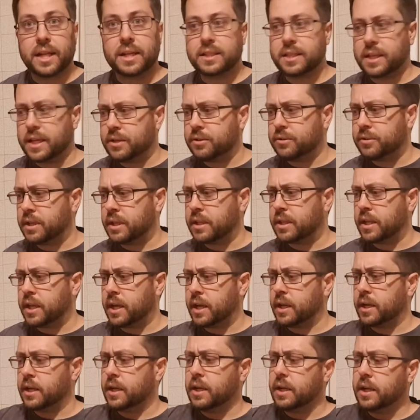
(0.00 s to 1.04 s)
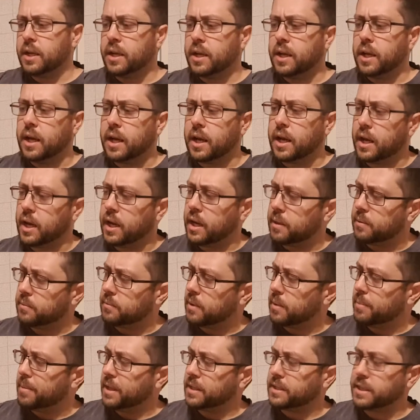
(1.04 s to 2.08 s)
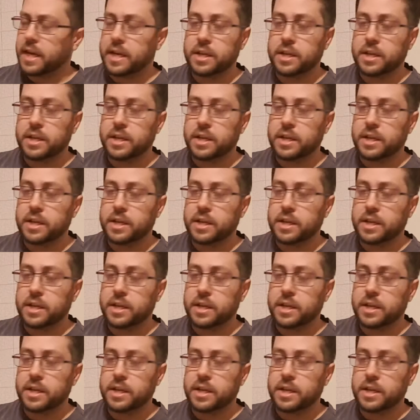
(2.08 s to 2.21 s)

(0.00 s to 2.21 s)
That's the interesting thing about